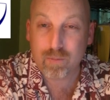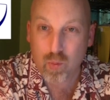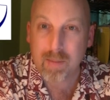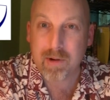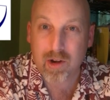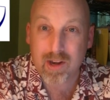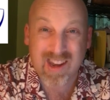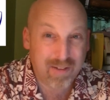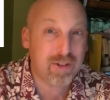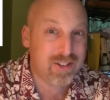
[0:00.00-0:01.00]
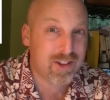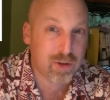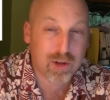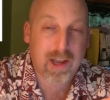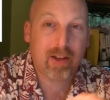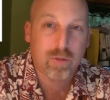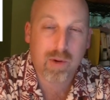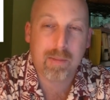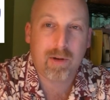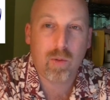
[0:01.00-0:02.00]
women, in every single case
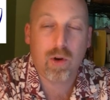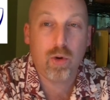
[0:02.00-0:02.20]
women,